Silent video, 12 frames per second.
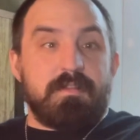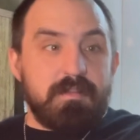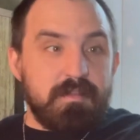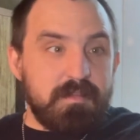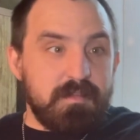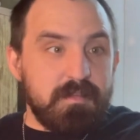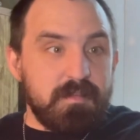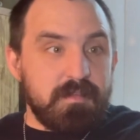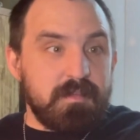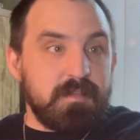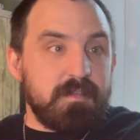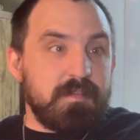
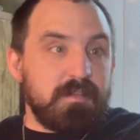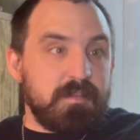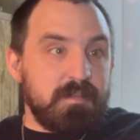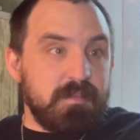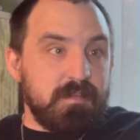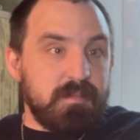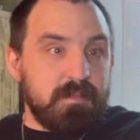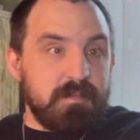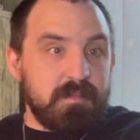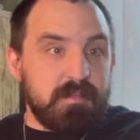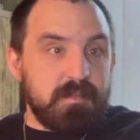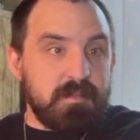
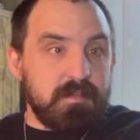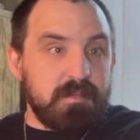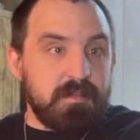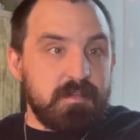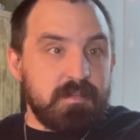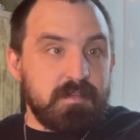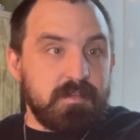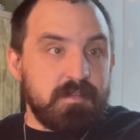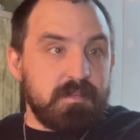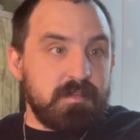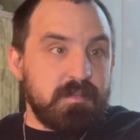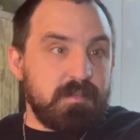
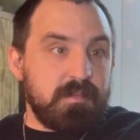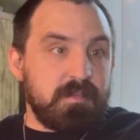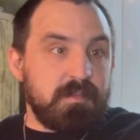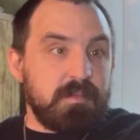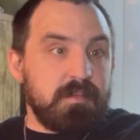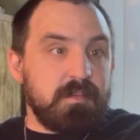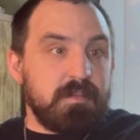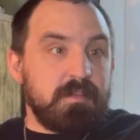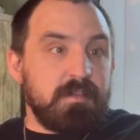[no speech]